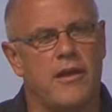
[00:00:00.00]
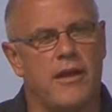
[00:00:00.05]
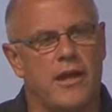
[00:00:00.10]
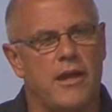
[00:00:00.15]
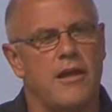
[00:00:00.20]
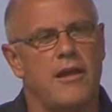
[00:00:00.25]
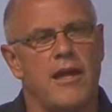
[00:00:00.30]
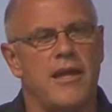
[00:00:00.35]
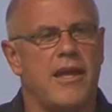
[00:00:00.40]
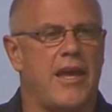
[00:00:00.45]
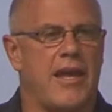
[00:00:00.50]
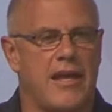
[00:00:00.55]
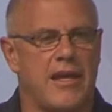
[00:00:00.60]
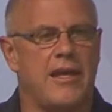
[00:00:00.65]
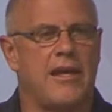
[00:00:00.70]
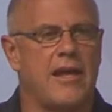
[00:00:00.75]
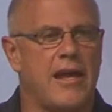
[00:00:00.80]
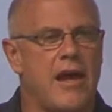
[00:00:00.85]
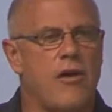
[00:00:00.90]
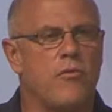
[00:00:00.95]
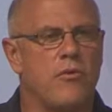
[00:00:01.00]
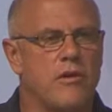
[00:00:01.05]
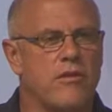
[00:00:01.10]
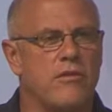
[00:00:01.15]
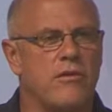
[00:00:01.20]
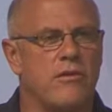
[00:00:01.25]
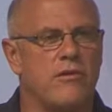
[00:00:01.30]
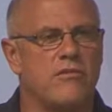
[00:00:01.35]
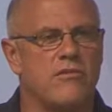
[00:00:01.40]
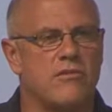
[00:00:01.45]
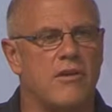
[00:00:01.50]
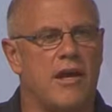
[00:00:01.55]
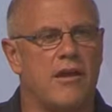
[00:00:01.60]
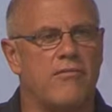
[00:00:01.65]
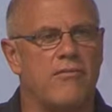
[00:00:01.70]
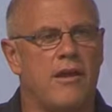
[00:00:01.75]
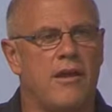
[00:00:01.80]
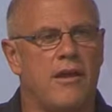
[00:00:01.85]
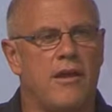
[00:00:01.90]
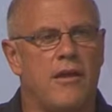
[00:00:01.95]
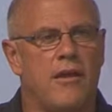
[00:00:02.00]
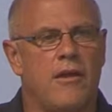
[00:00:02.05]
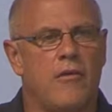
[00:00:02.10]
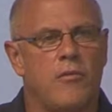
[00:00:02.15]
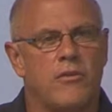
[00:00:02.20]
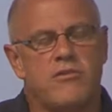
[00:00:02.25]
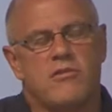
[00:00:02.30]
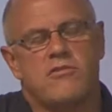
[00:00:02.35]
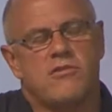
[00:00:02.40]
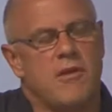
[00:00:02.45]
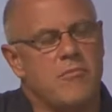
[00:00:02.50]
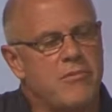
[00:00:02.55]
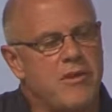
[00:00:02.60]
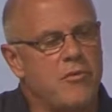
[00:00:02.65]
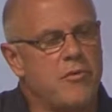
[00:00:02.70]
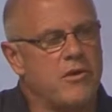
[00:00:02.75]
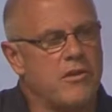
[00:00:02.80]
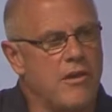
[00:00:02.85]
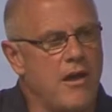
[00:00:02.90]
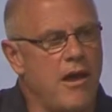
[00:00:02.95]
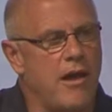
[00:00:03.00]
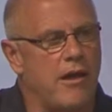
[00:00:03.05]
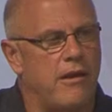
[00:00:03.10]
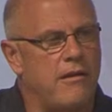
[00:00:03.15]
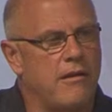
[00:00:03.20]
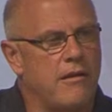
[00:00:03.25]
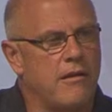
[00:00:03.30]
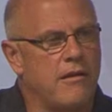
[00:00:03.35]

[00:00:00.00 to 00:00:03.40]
And I like hanging out with her and stuff. Well, it's the same thing with God.